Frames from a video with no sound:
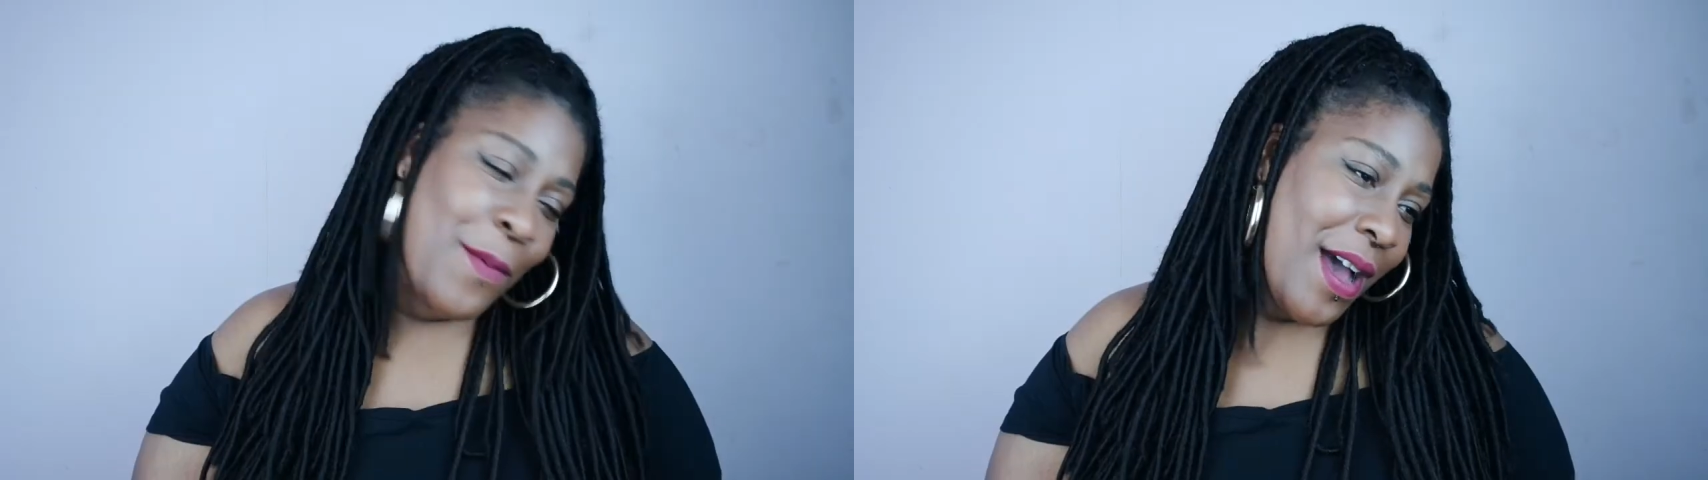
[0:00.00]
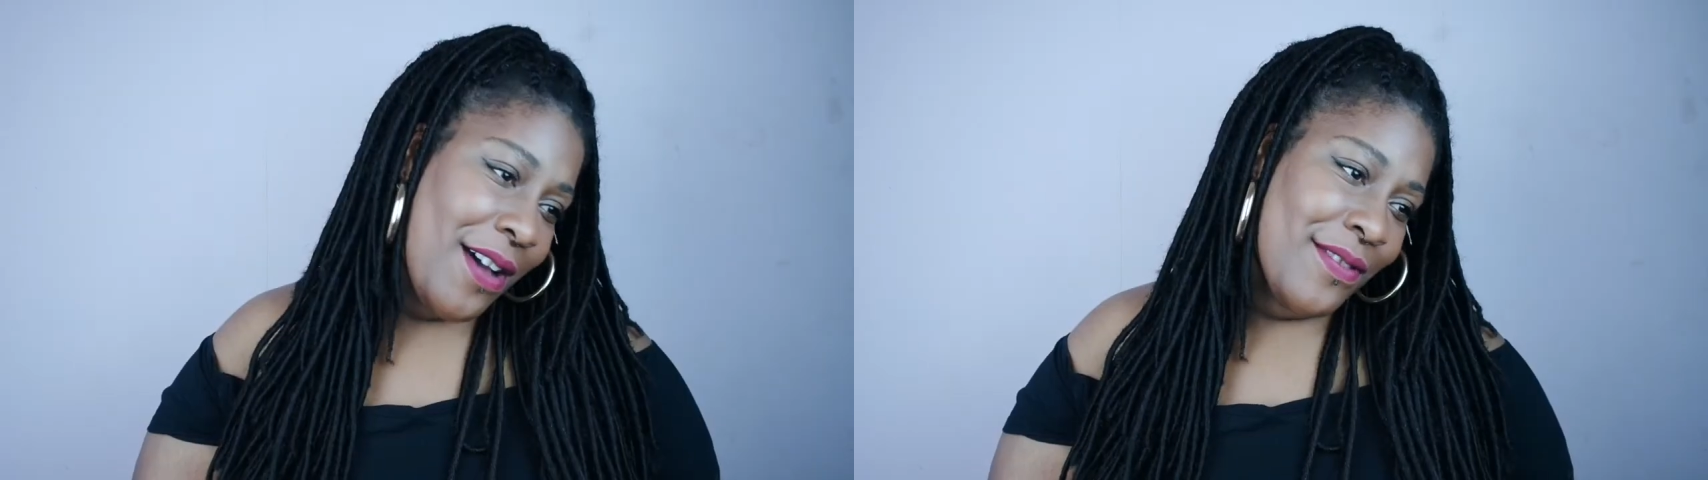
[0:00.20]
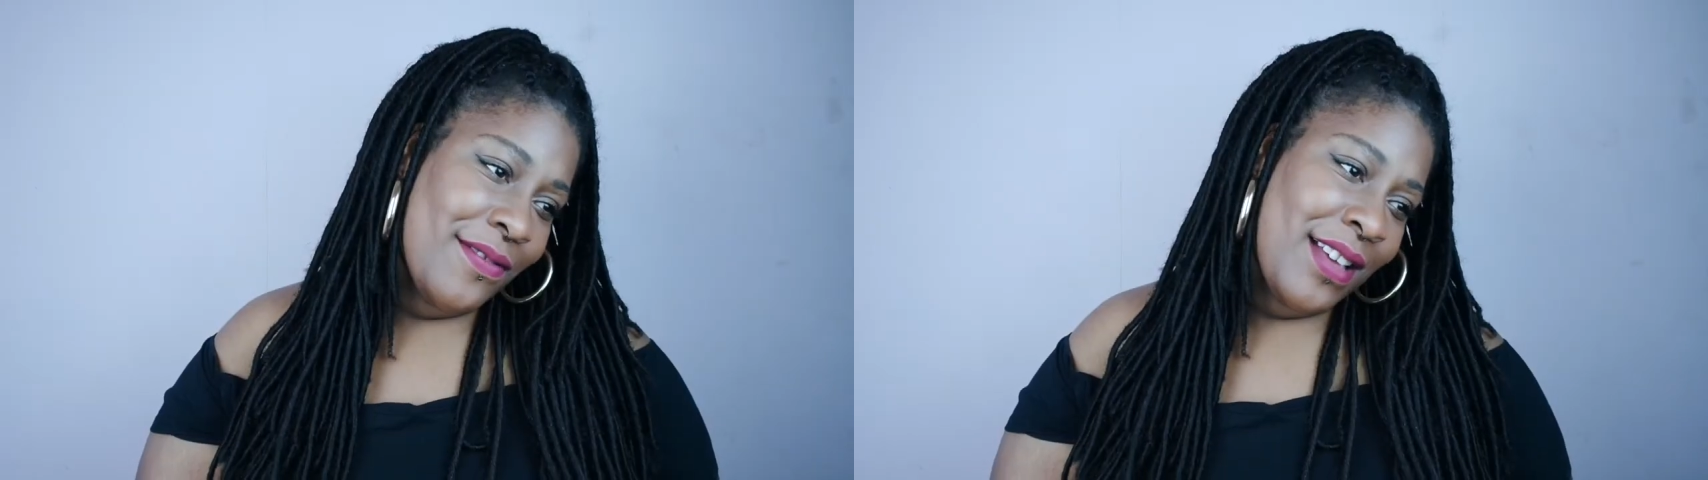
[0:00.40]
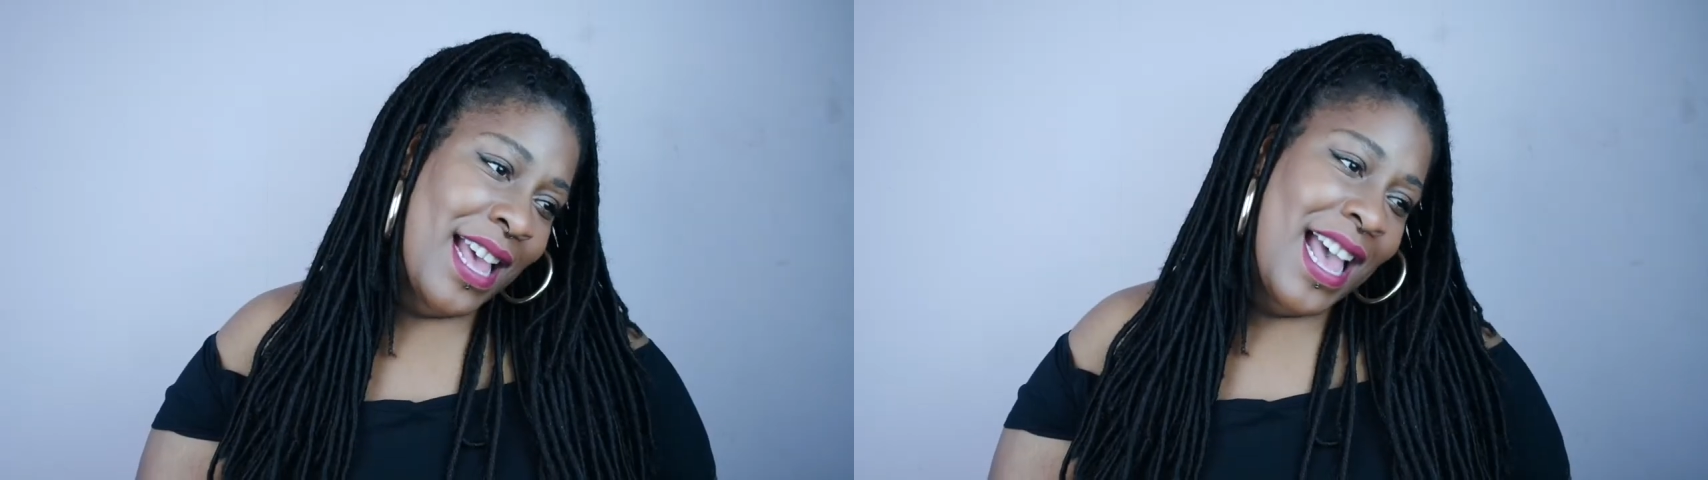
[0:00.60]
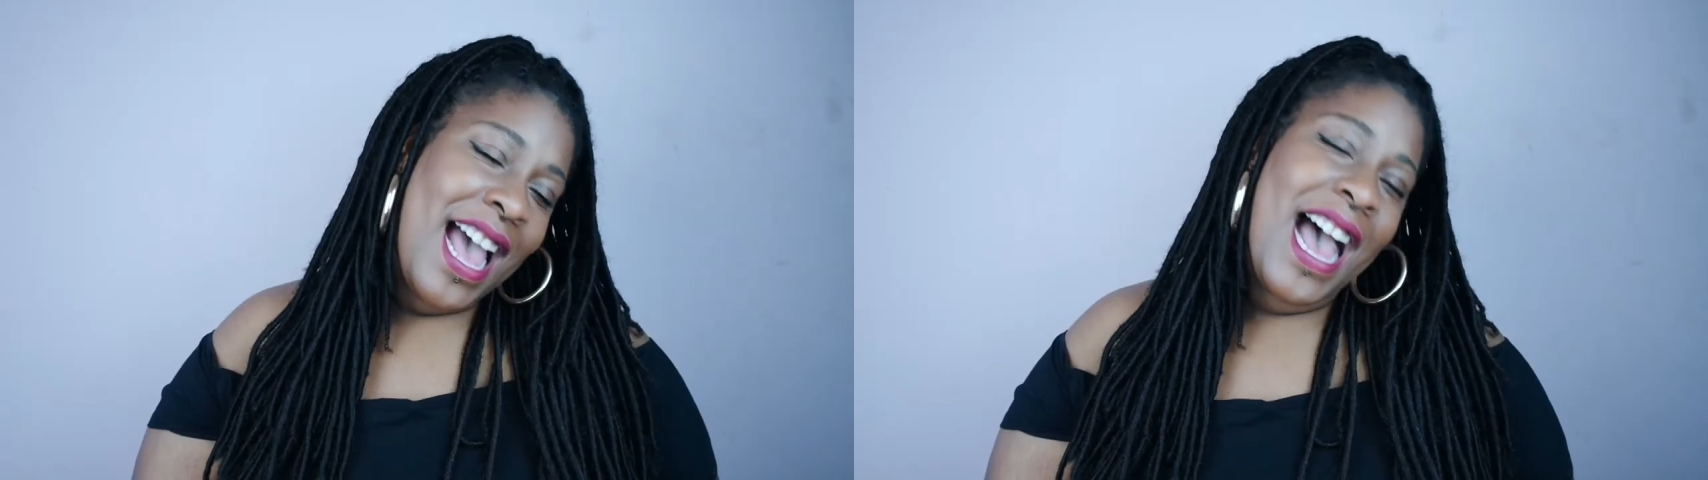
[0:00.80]
Well,
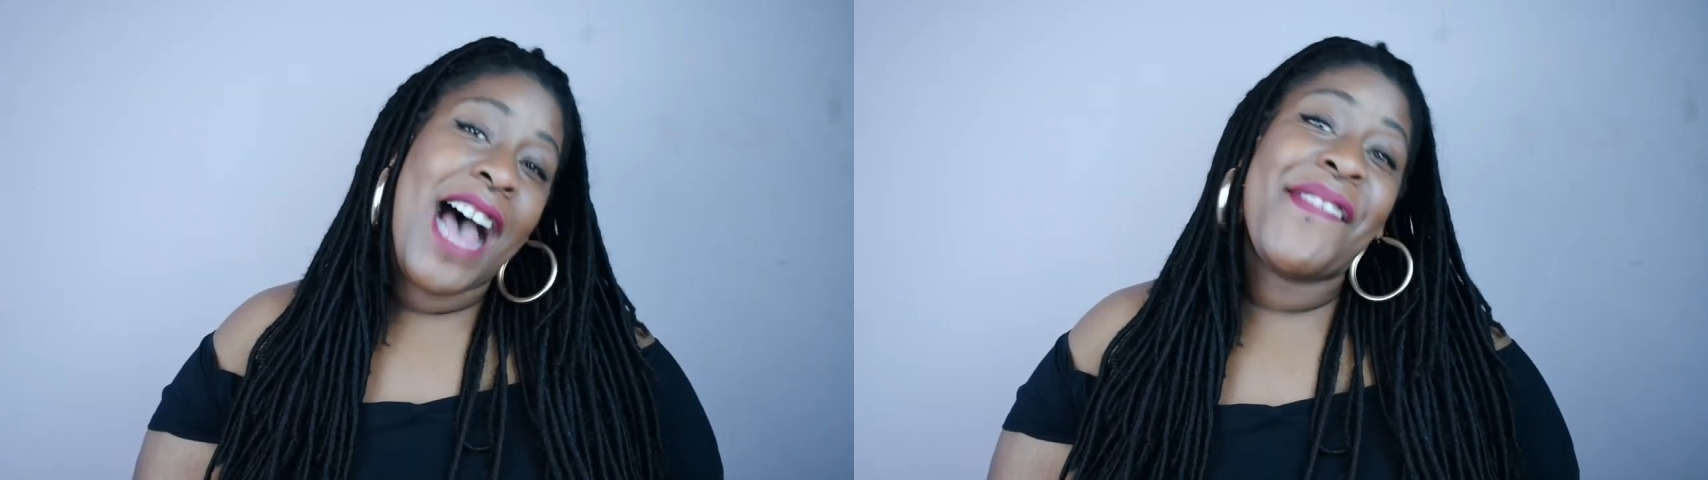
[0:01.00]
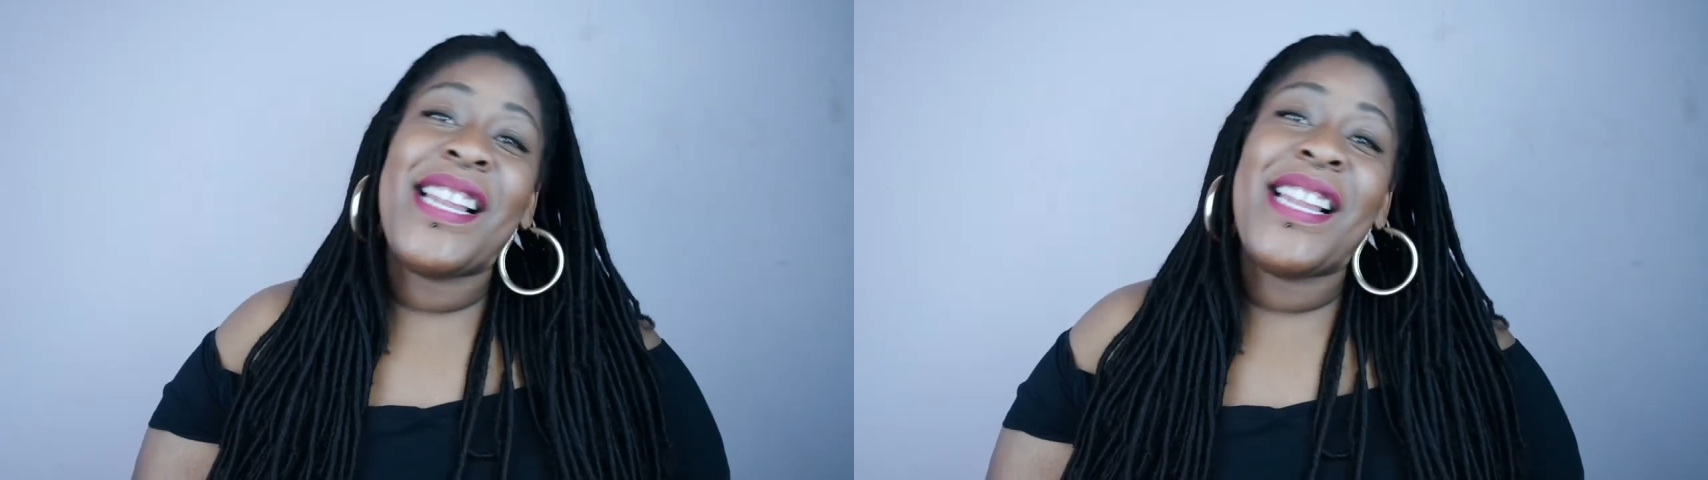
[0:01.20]
have